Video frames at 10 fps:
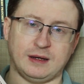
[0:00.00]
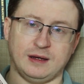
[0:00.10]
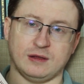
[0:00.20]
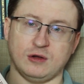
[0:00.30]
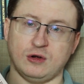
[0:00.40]

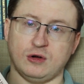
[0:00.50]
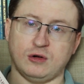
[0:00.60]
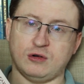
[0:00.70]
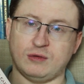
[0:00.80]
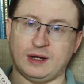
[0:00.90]
as
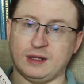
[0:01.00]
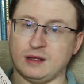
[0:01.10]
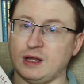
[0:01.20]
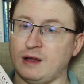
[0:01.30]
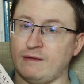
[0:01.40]
always,
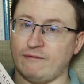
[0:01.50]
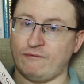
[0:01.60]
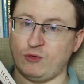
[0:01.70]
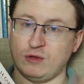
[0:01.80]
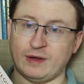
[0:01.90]

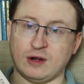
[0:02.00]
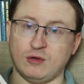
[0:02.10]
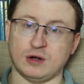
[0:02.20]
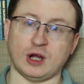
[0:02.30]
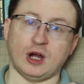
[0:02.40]
for the
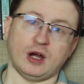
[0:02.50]
record.